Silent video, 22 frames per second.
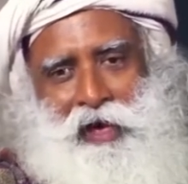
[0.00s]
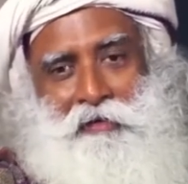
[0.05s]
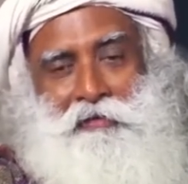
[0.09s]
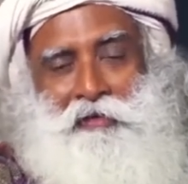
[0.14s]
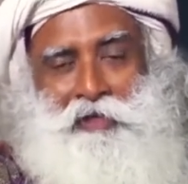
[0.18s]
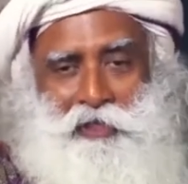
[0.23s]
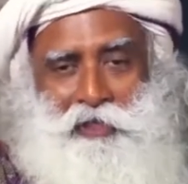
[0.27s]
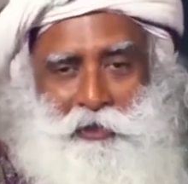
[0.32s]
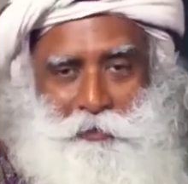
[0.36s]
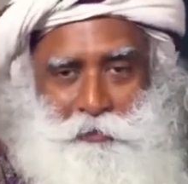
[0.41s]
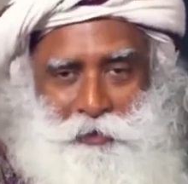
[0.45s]

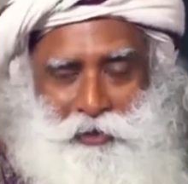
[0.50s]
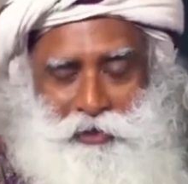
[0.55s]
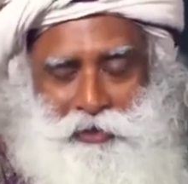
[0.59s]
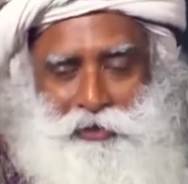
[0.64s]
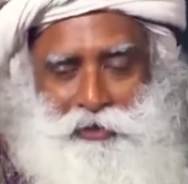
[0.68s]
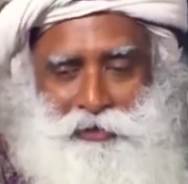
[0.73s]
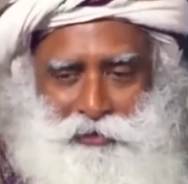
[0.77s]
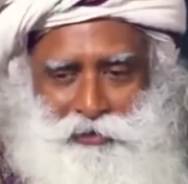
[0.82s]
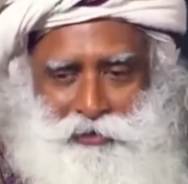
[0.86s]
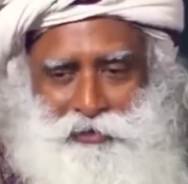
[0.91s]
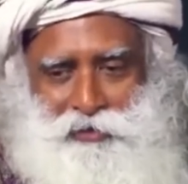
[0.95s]
Our
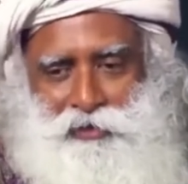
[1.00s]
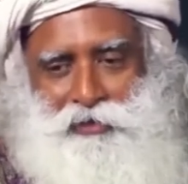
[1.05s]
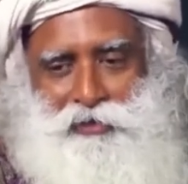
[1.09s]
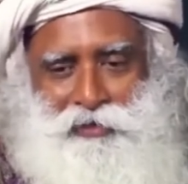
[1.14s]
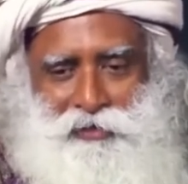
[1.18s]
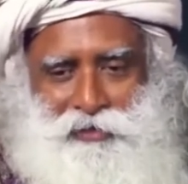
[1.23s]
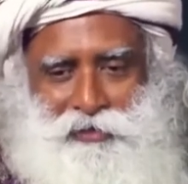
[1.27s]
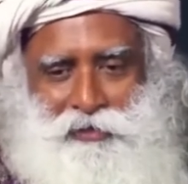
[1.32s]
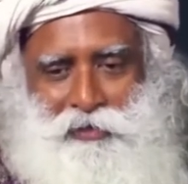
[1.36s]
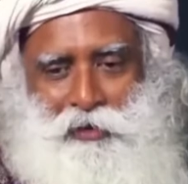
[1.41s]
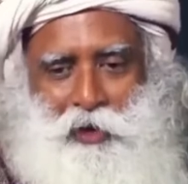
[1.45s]

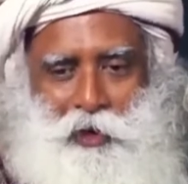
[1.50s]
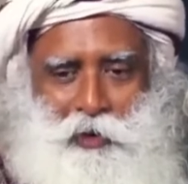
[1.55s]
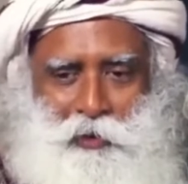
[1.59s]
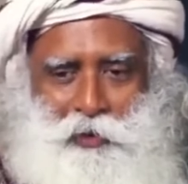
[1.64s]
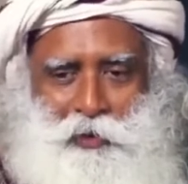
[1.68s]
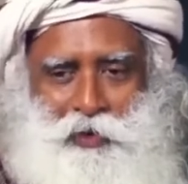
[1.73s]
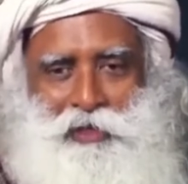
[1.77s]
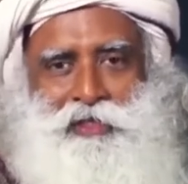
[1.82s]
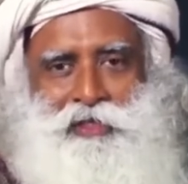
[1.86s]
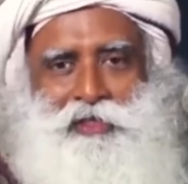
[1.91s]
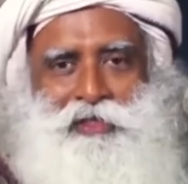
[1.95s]
experience
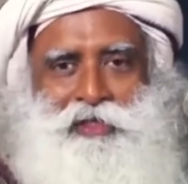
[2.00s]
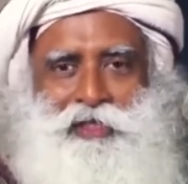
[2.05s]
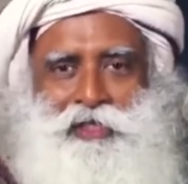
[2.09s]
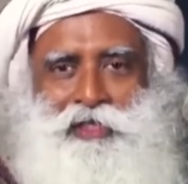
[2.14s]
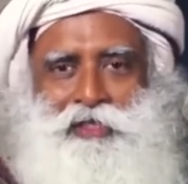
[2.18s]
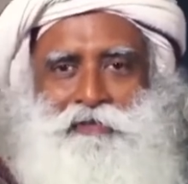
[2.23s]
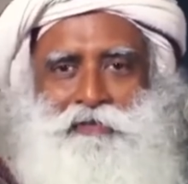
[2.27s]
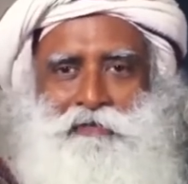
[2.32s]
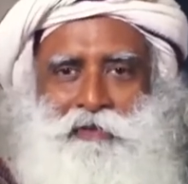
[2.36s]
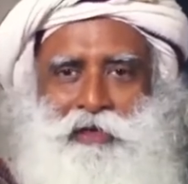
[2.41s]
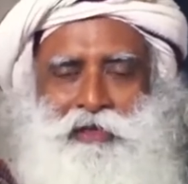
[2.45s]
always
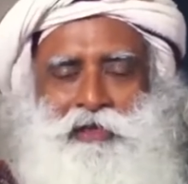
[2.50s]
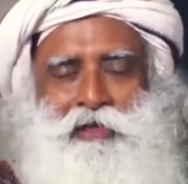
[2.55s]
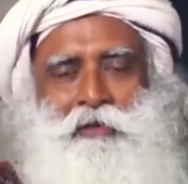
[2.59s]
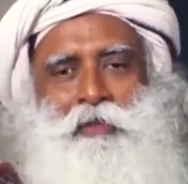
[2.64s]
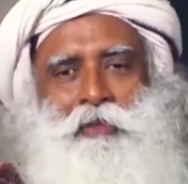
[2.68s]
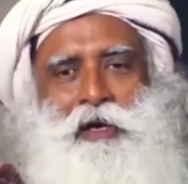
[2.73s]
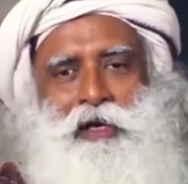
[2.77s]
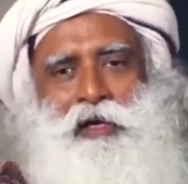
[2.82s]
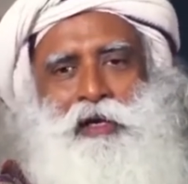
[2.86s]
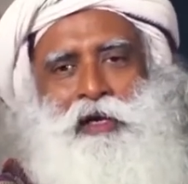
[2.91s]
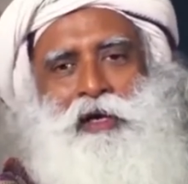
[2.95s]
is
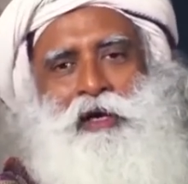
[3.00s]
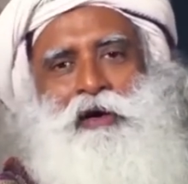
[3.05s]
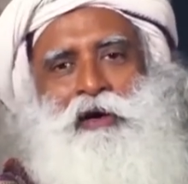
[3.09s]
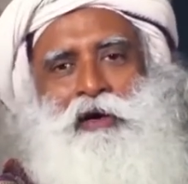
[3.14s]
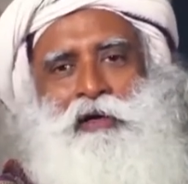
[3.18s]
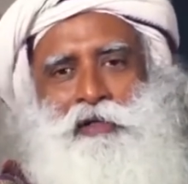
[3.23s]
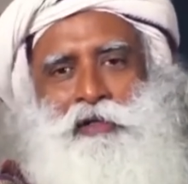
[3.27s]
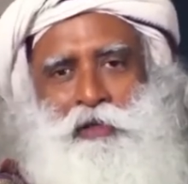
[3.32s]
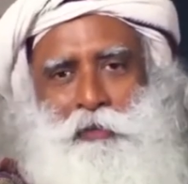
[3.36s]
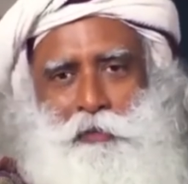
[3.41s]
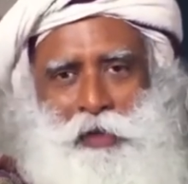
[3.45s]

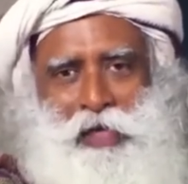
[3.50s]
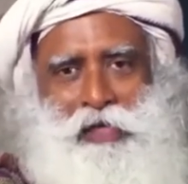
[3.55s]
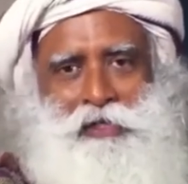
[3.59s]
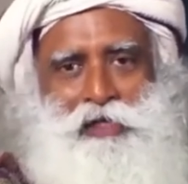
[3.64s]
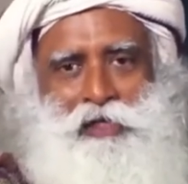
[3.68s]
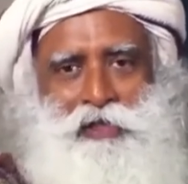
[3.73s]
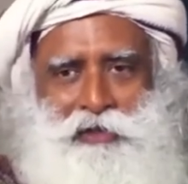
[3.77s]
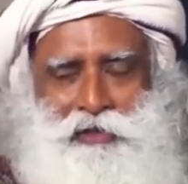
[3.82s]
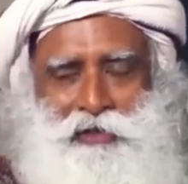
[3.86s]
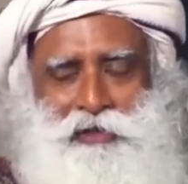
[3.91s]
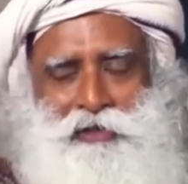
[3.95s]
Vartamana or the
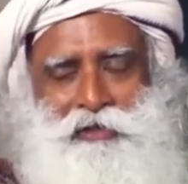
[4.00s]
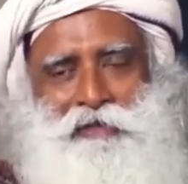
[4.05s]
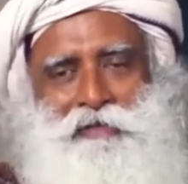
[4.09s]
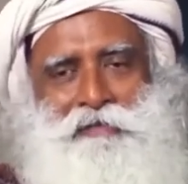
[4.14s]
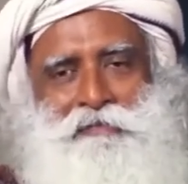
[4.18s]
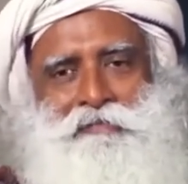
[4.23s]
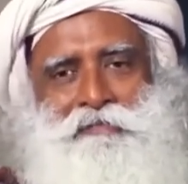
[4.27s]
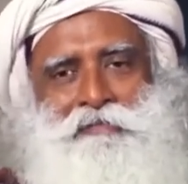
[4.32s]
present.